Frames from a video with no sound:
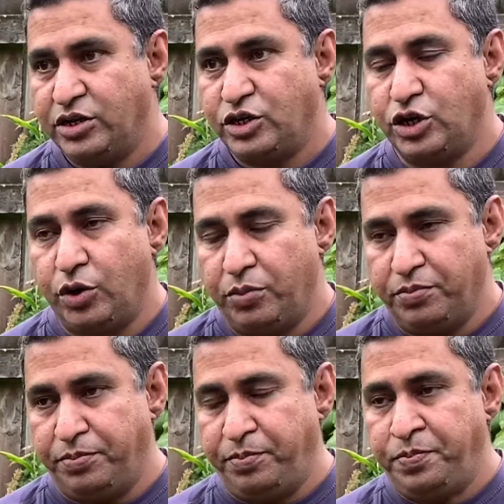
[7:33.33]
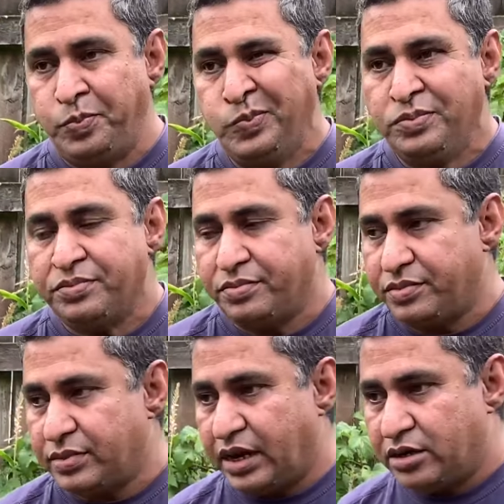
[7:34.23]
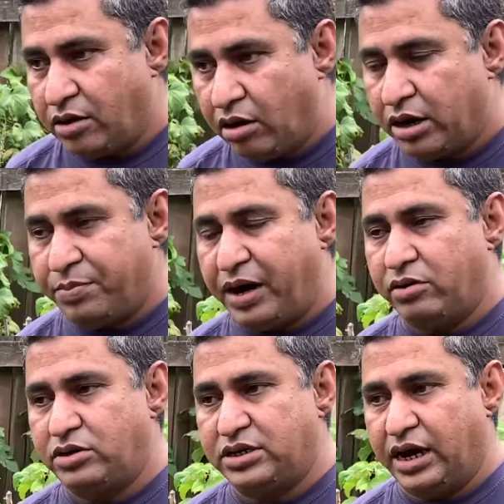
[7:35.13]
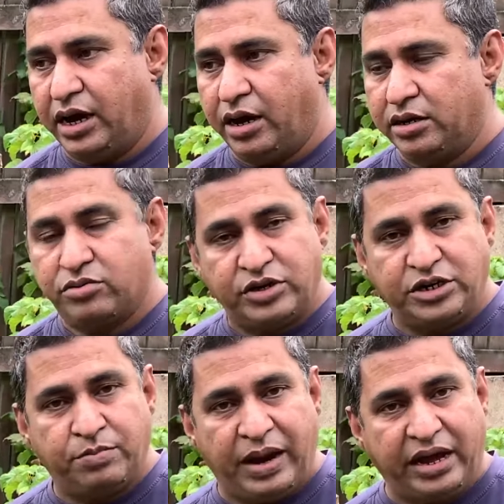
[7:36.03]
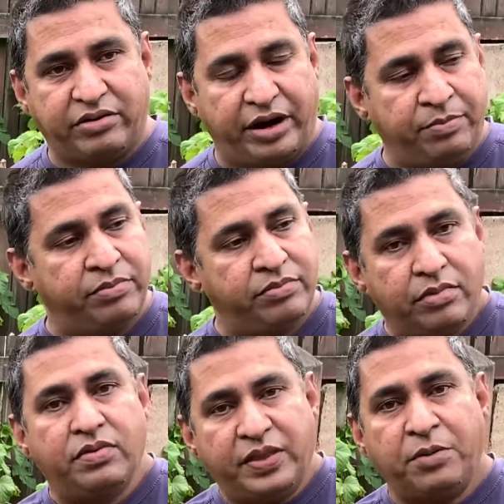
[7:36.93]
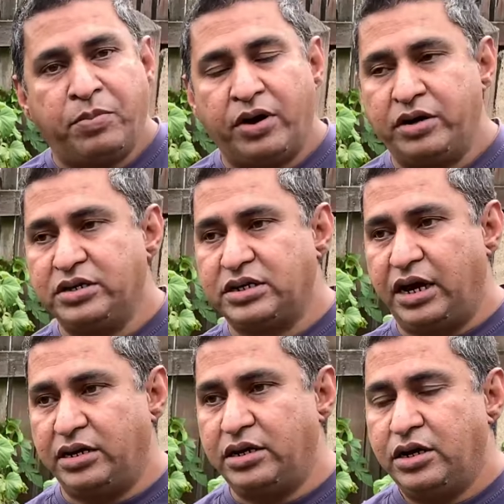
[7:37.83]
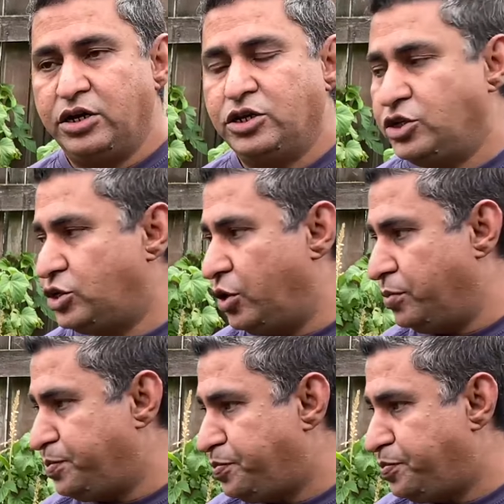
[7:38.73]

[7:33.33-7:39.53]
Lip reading: So, talking about the Russian black Krim, that part is done. So,